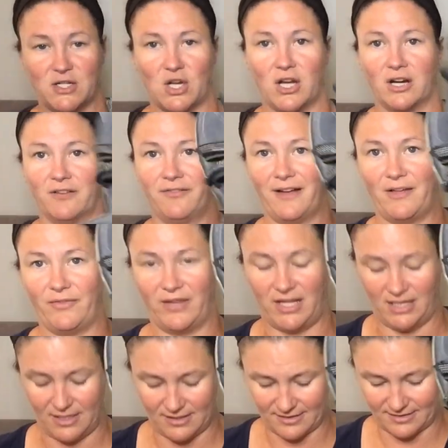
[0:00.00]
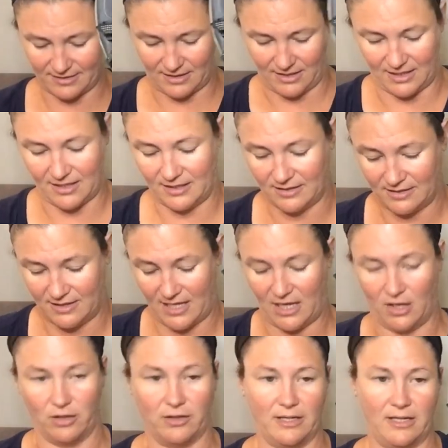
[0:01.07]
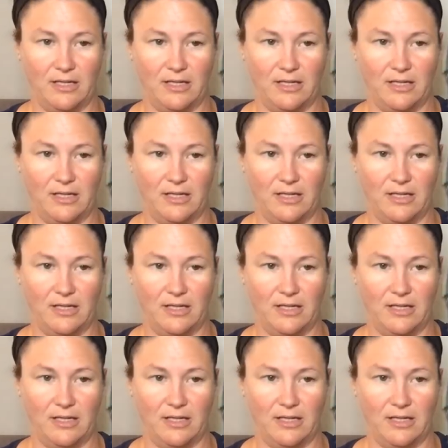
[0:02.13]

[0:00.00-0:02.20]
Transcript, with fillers: My daughter found these and they are